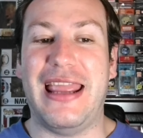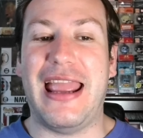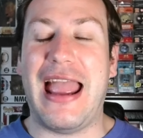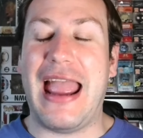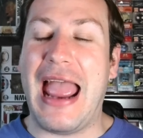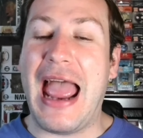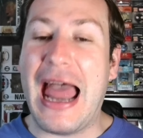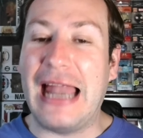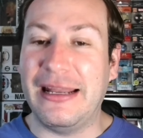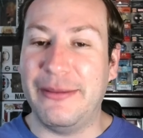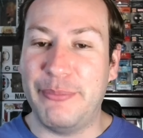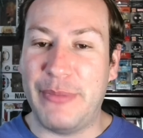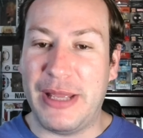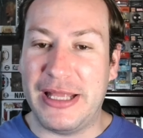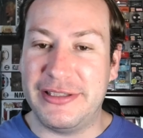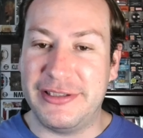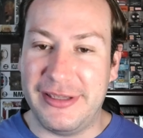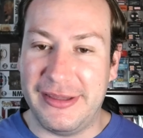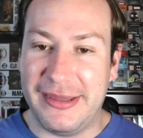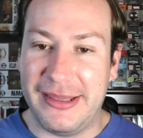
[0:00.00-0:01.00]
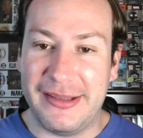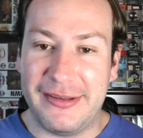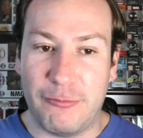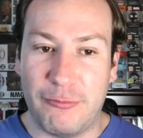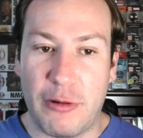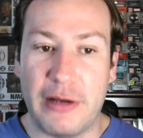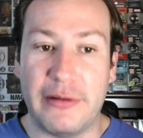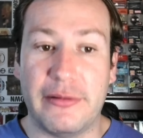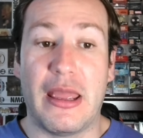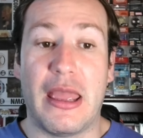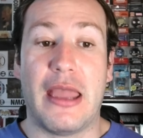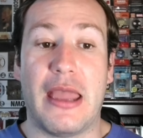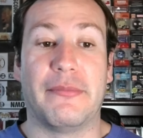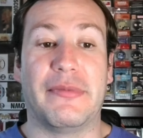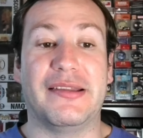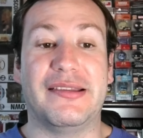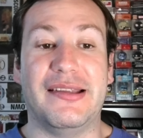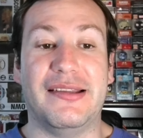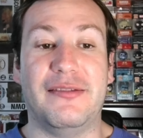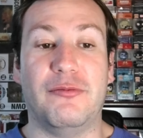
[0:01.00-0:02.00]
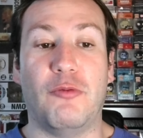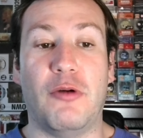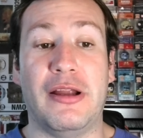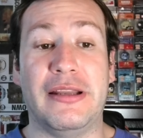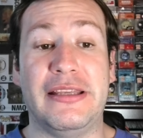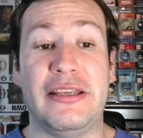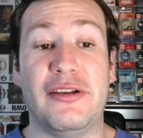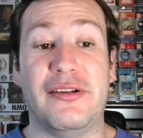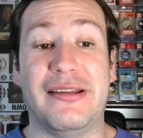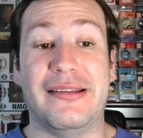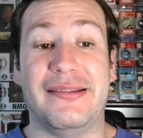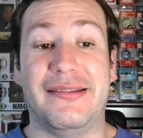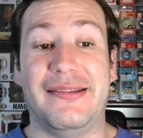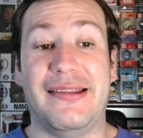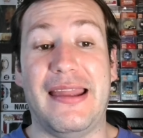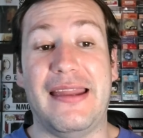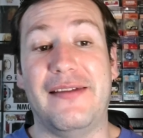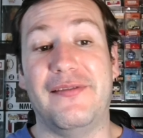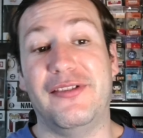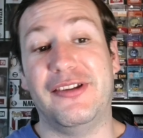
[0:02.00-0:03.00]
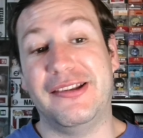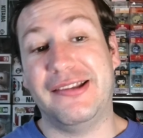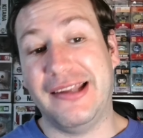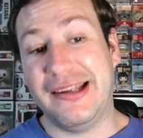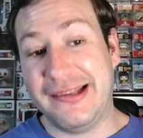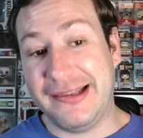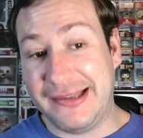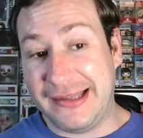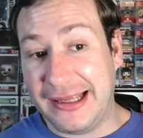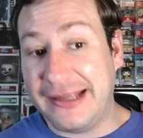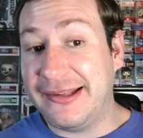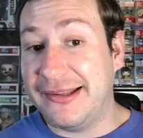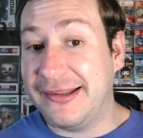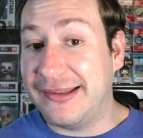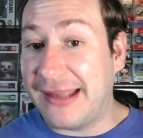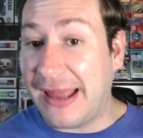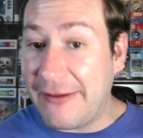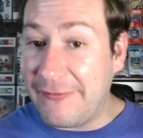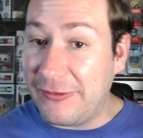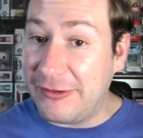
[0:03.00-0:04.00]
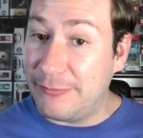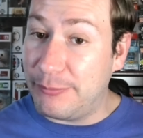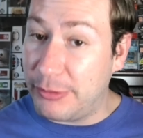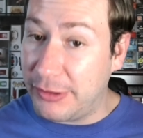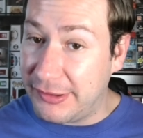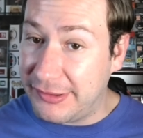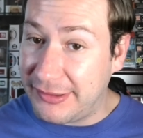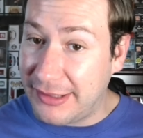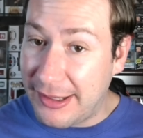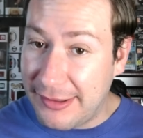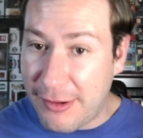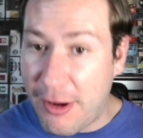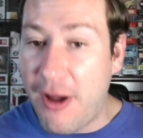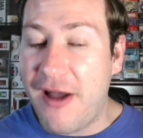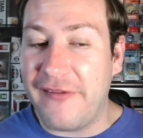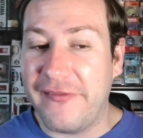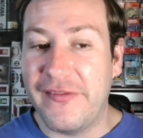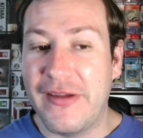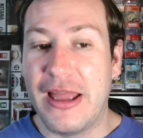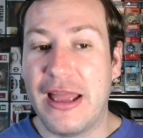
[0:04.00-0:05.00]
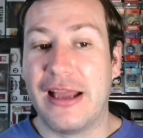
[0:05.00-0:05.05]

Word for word: I had to mention this one, but this one you can save 67% off,